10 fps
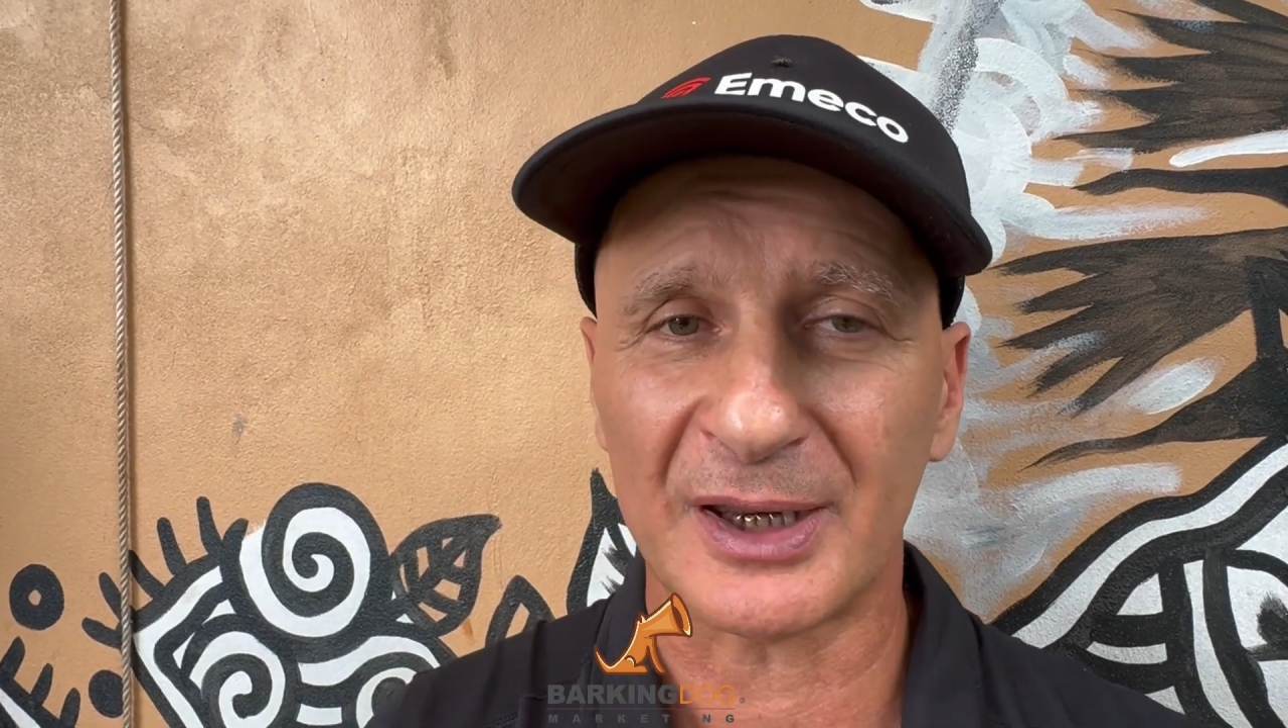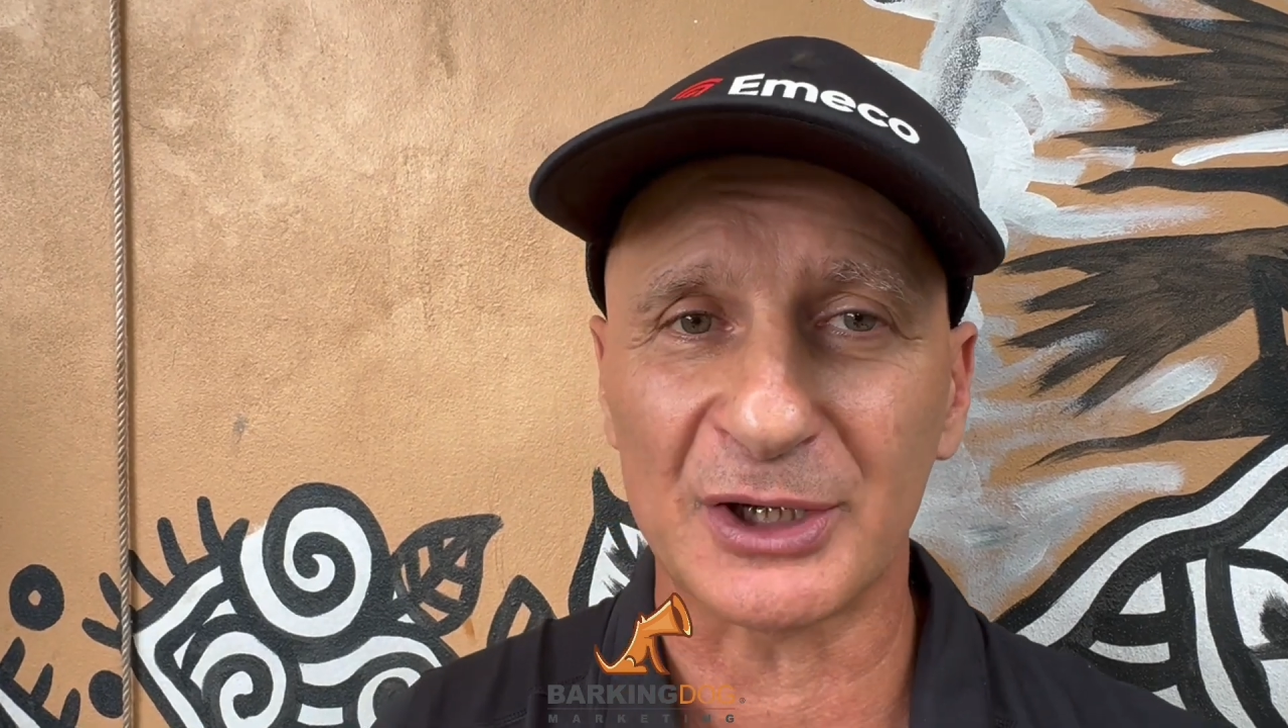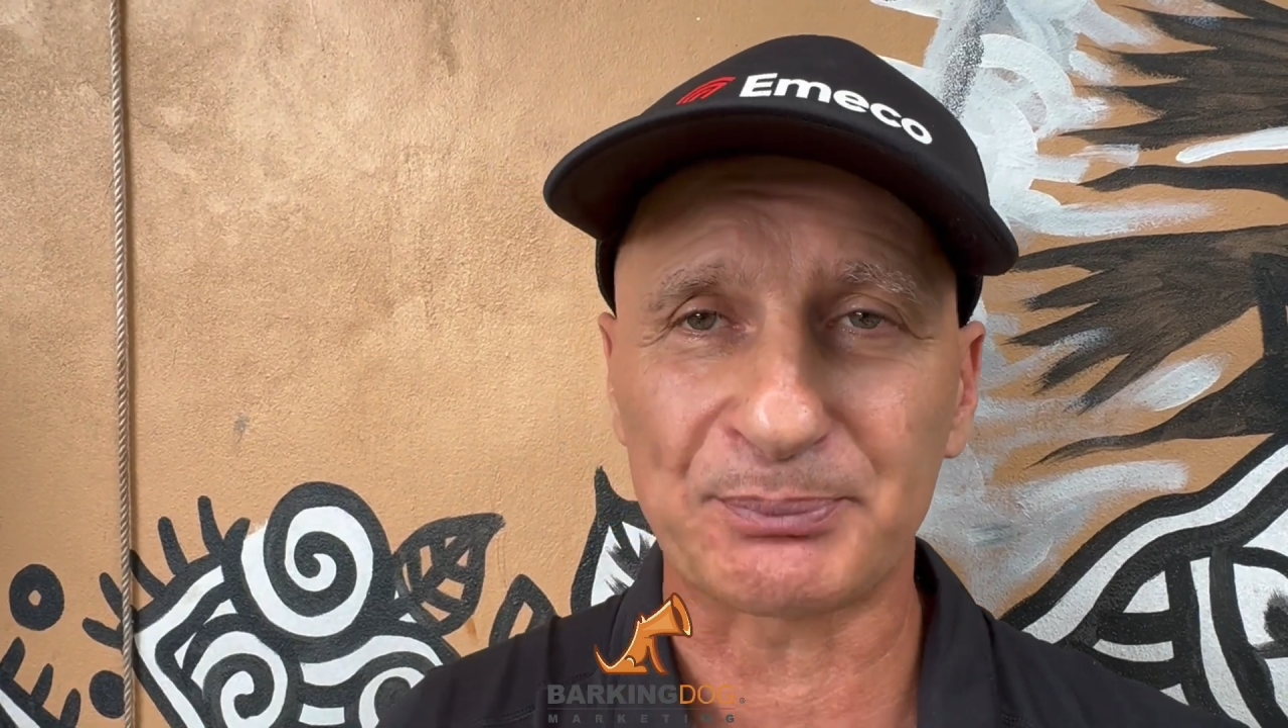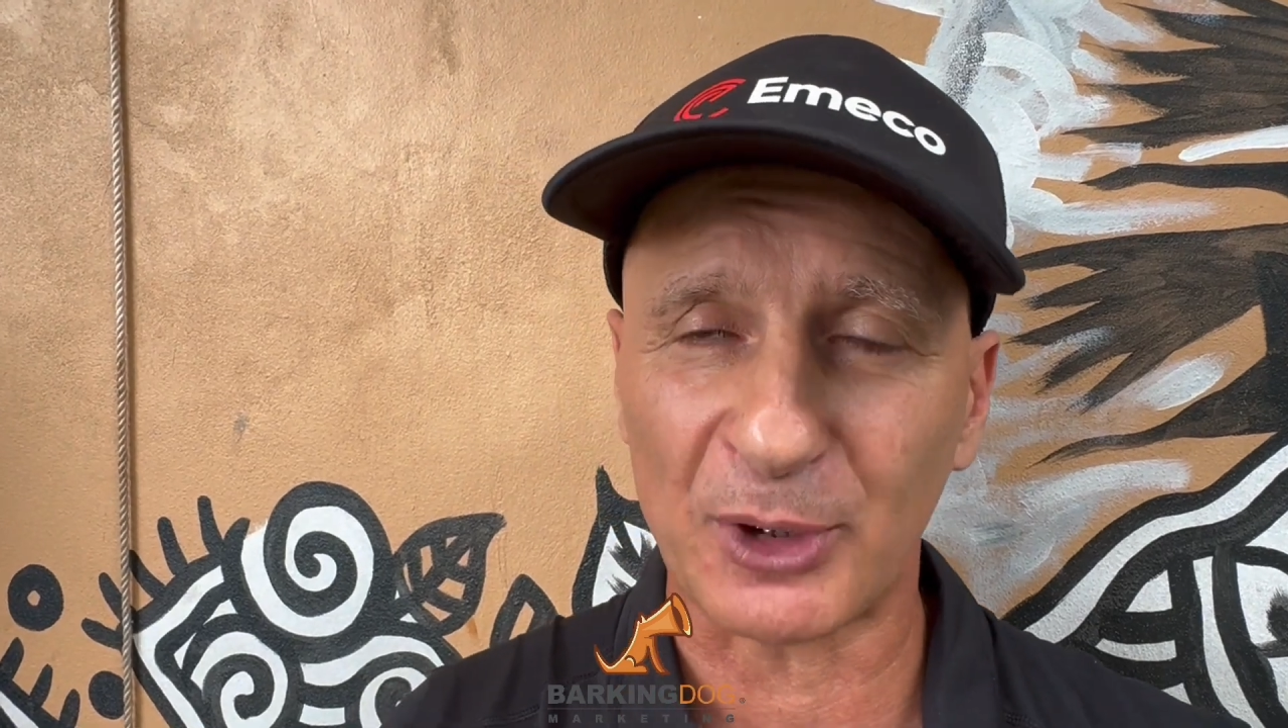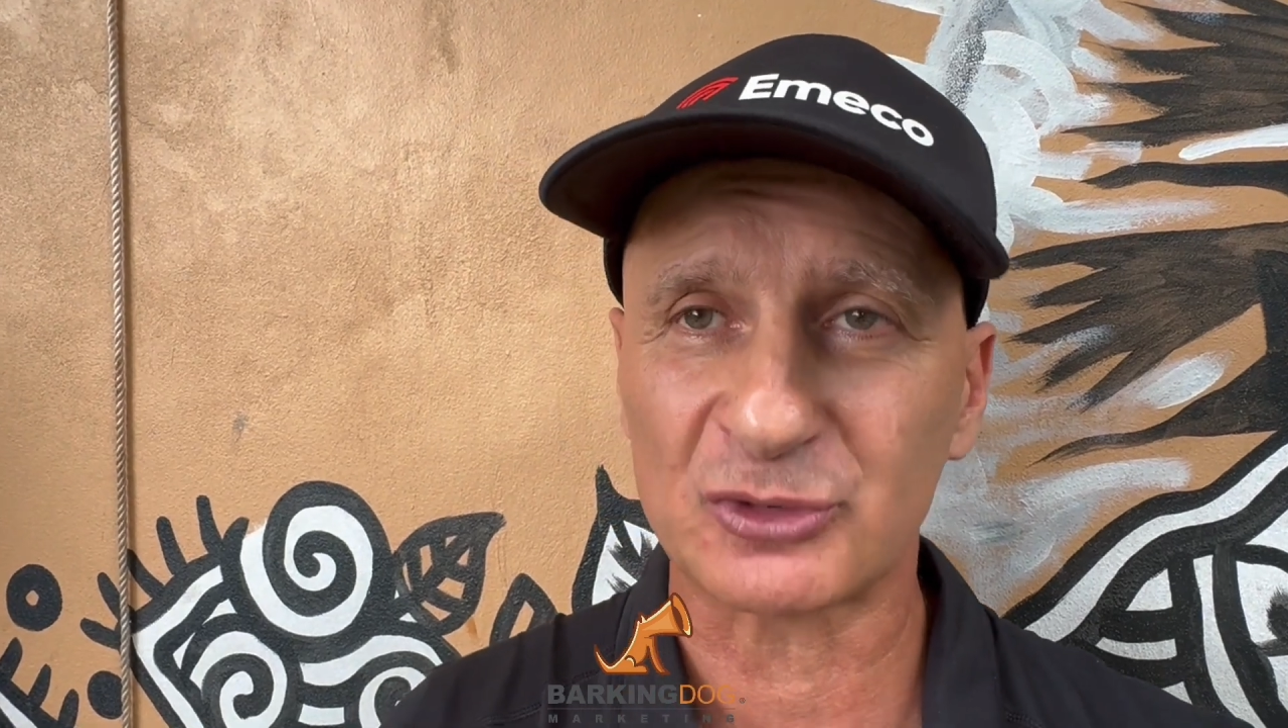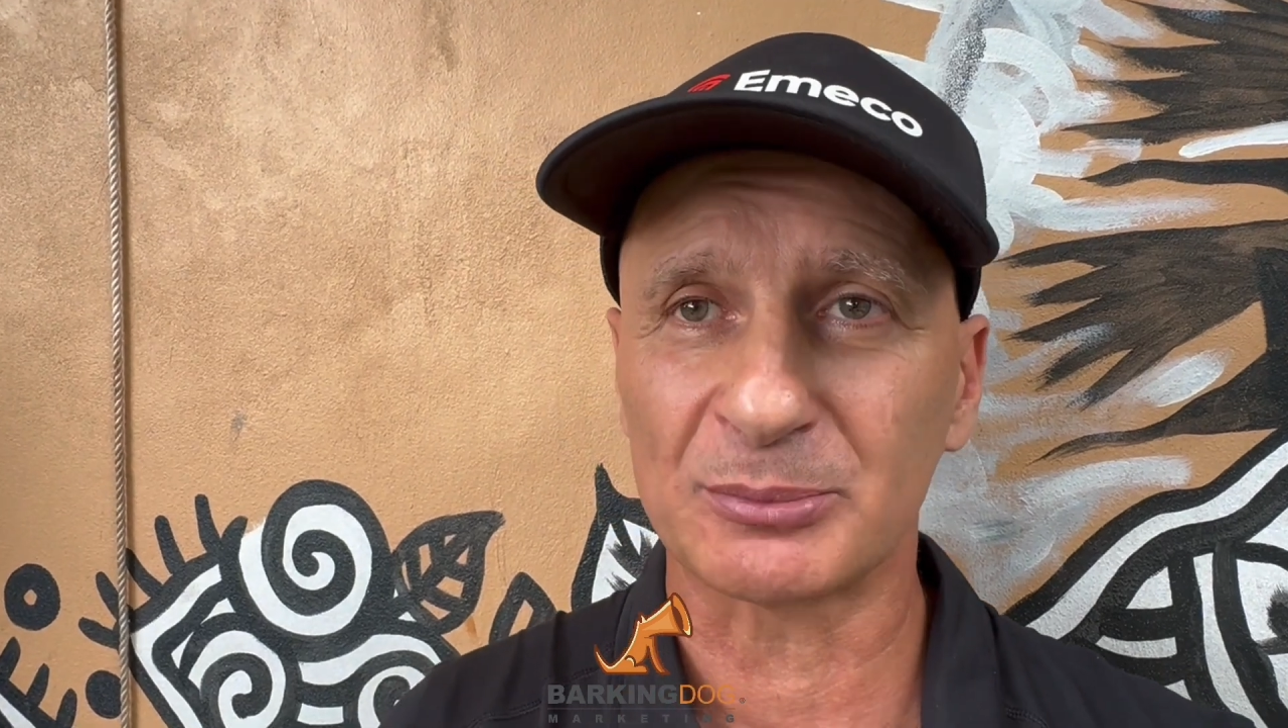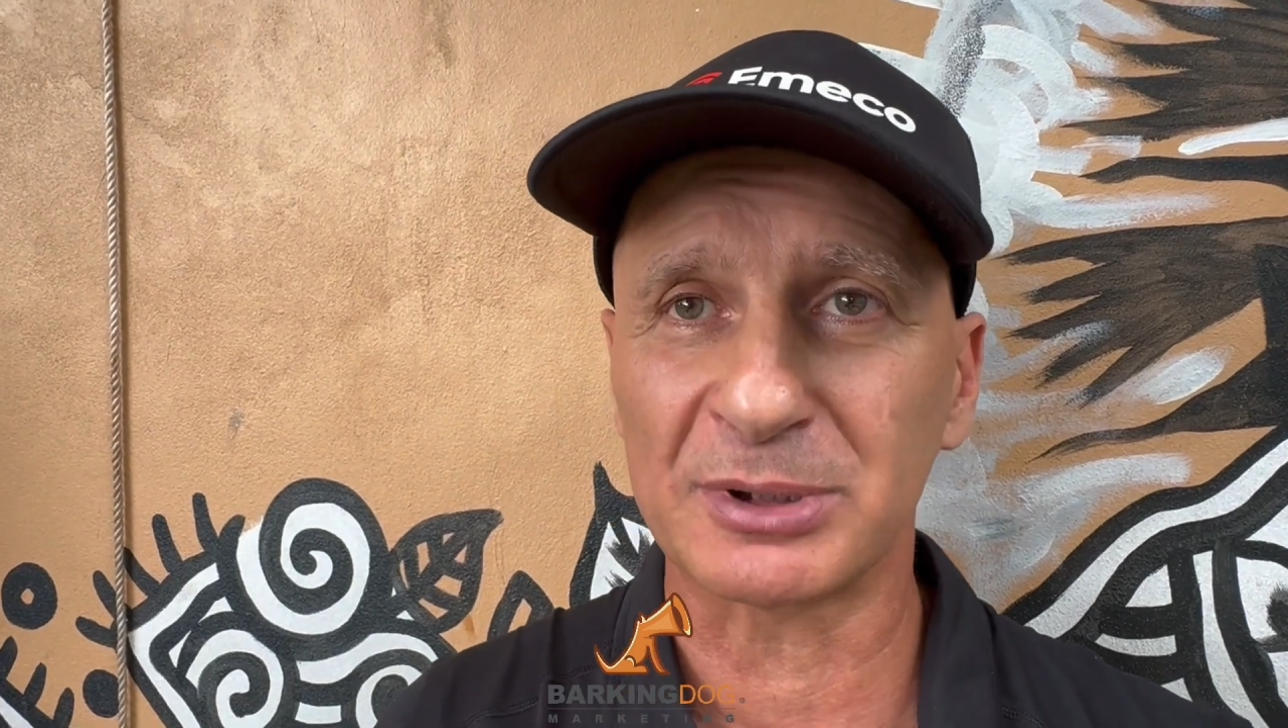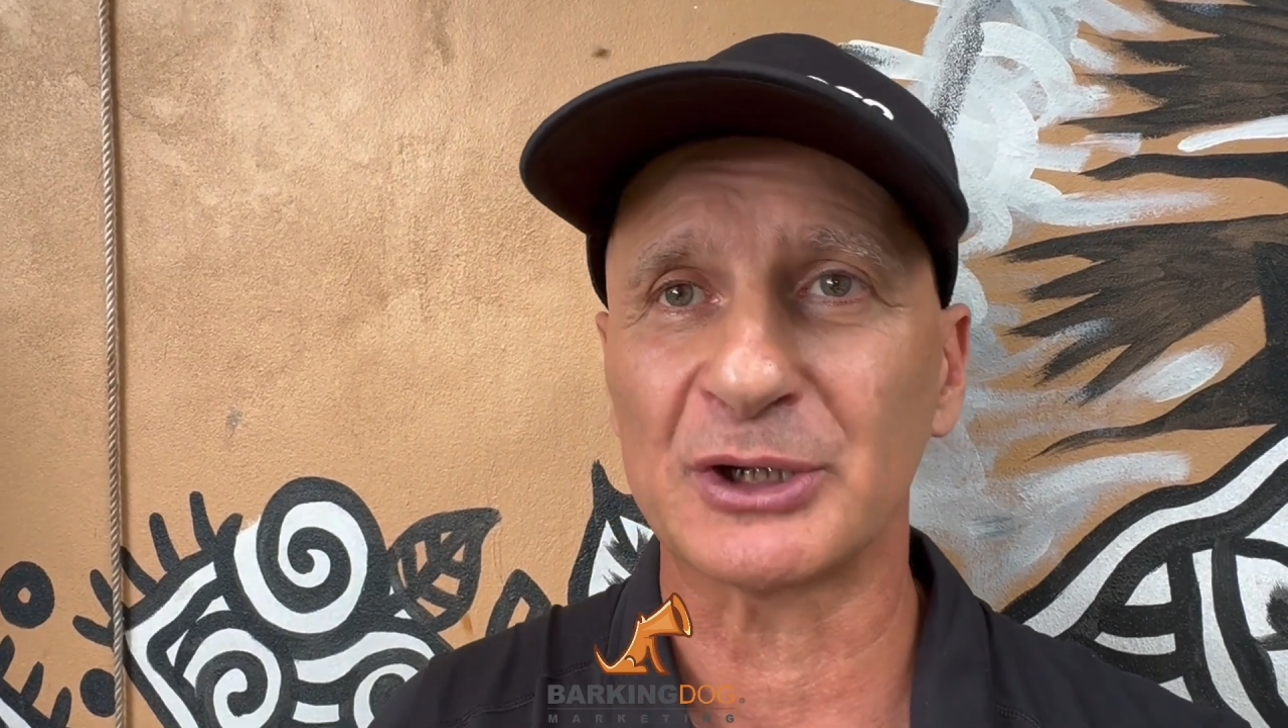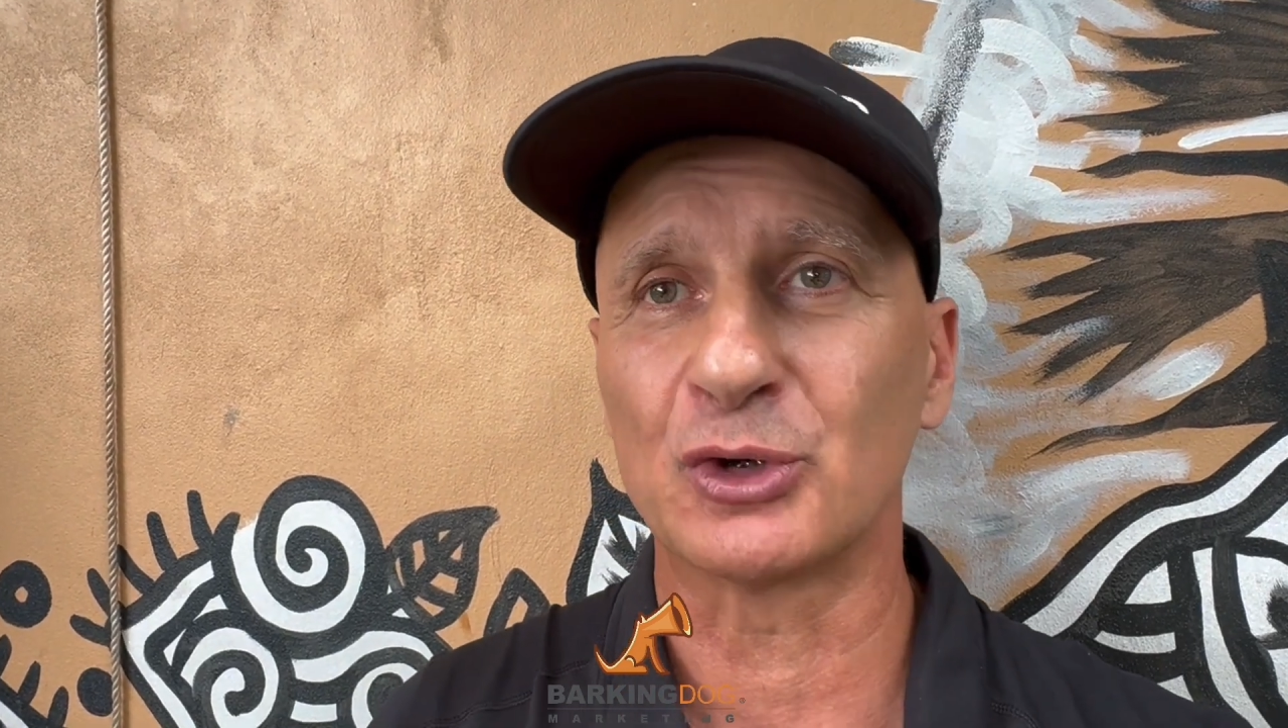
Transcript: it possibly